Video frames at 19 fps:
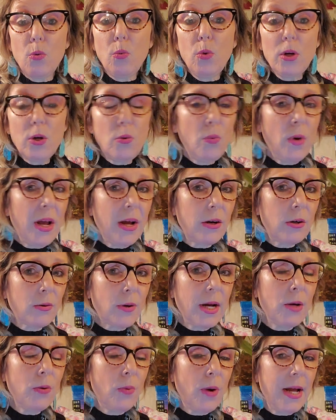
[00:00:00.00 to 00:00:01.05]
what a
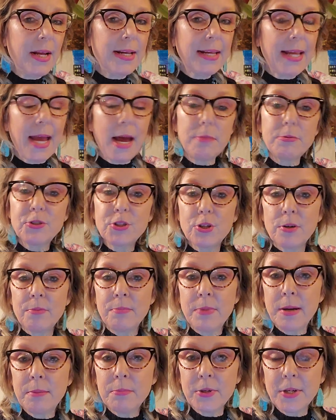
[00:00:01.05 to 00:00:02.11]
great way to capture a
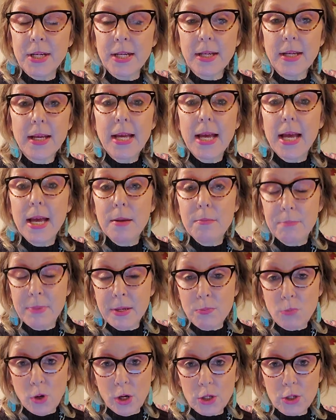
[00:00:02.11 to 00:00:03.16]
memory and
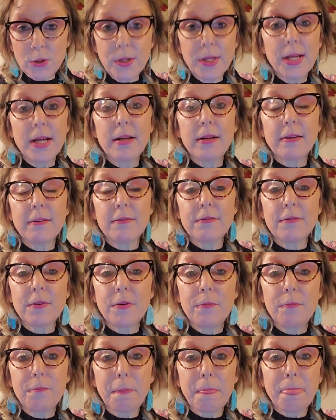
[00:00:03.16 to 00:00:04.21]
be more creative.
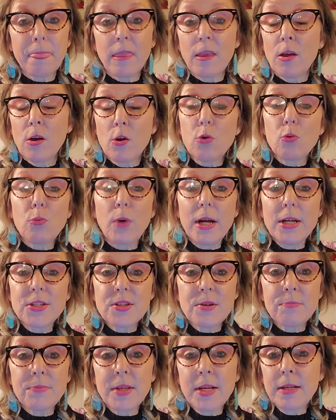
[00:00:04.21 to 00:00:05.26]
Write
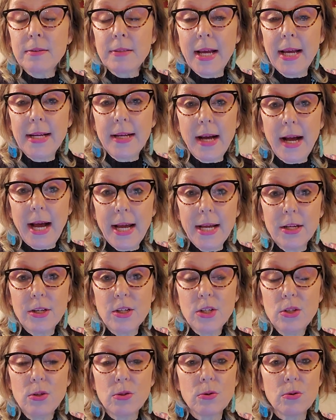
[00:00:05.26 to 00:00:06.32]
something like a
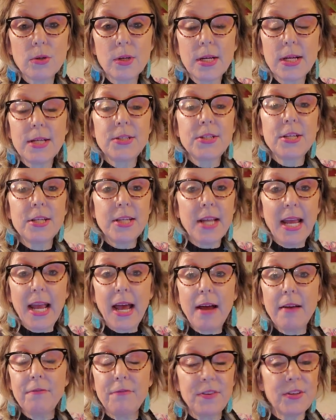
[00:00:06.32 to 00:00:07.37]
haiku. Today
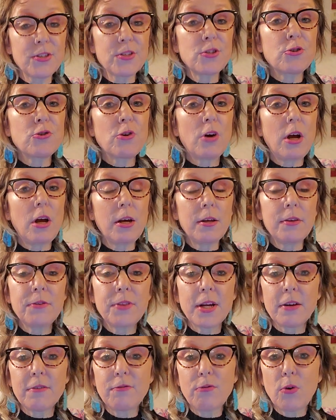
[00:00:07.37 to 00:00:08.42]
I feel strong,
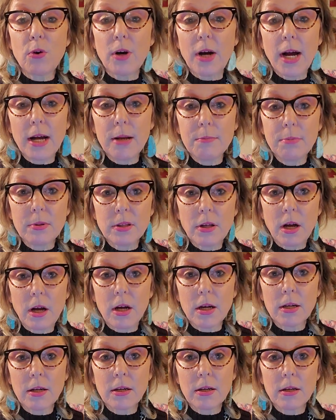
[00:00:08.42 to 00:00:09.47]
therefore I
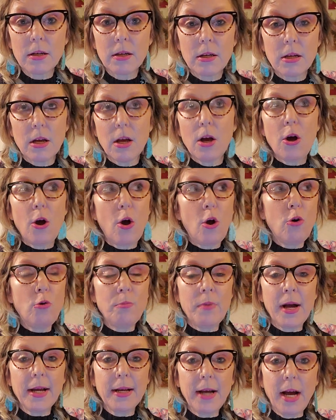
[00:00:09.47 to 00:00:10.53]
belong. Oh
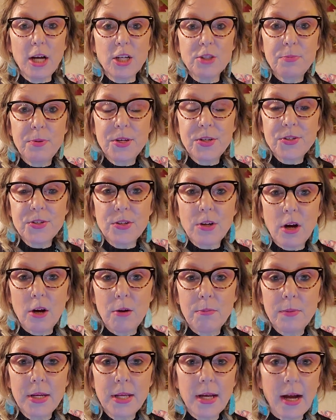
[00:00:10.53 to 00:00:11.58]
my gosh, peace and
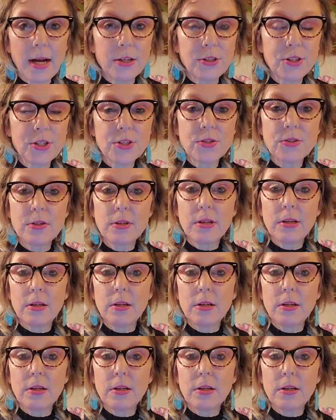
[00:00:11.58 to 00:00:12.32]
harmony. I just,